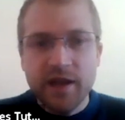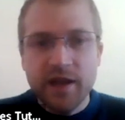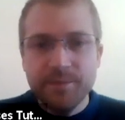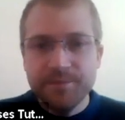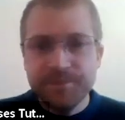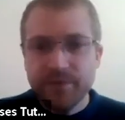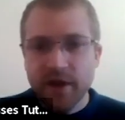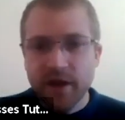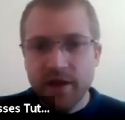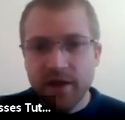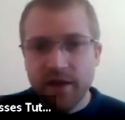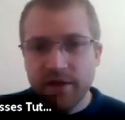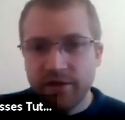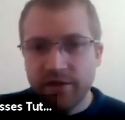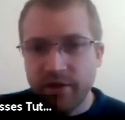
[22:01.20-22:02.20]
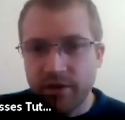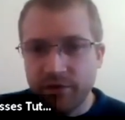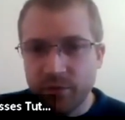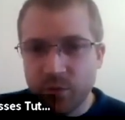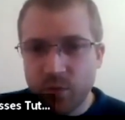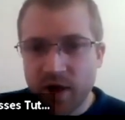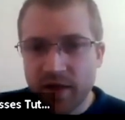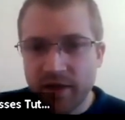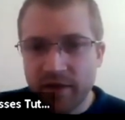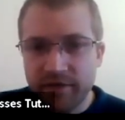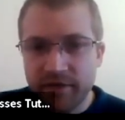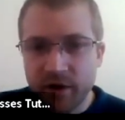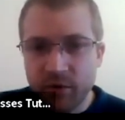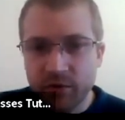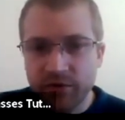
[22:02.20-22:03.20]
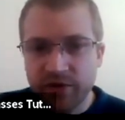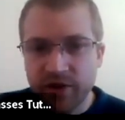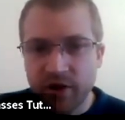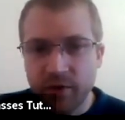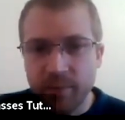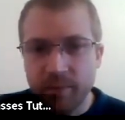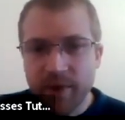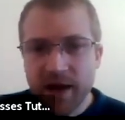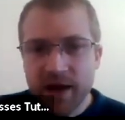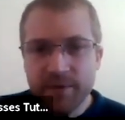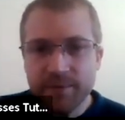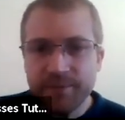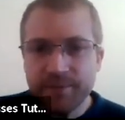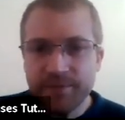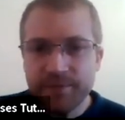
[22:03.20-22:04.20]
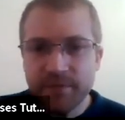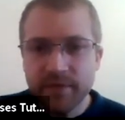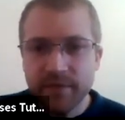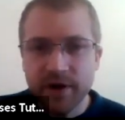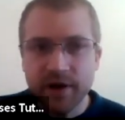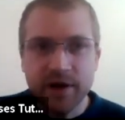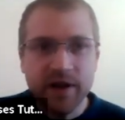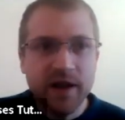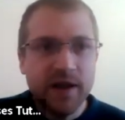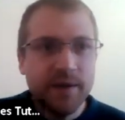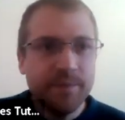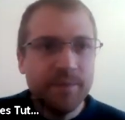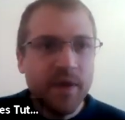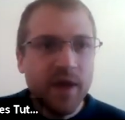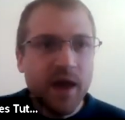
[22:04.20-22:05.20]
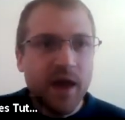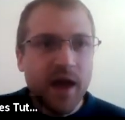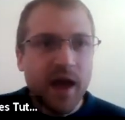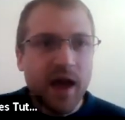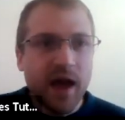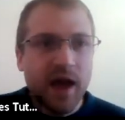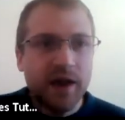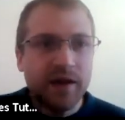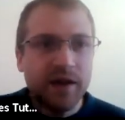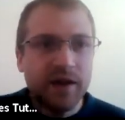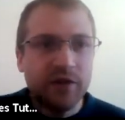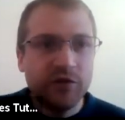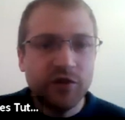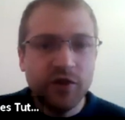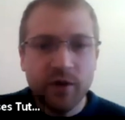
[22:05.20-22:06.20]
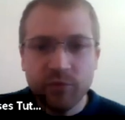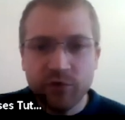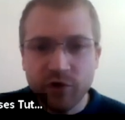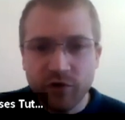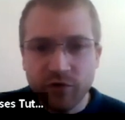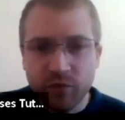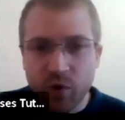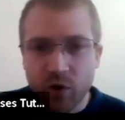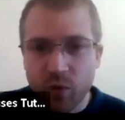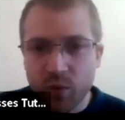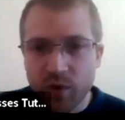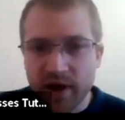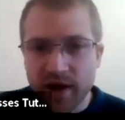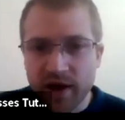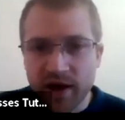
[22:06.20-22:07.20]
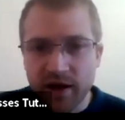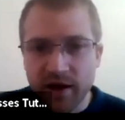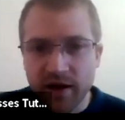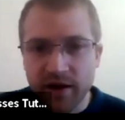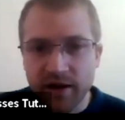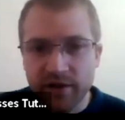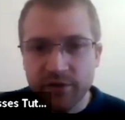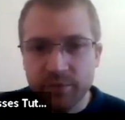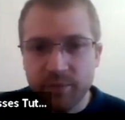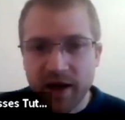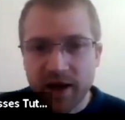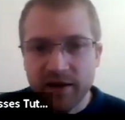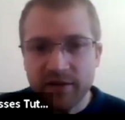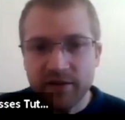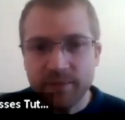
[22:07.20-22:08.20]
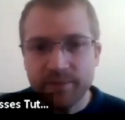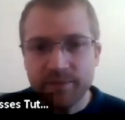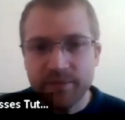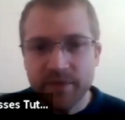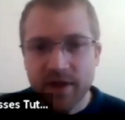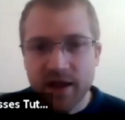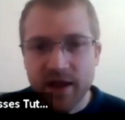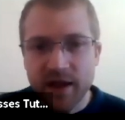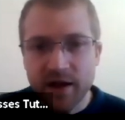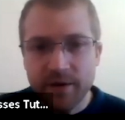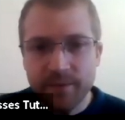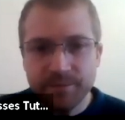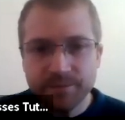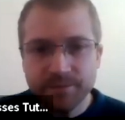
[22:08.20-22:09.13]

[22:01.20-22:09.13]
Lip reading: Okay, so it's where the Ferrell cell meet, okay? And in terms of what we expect here,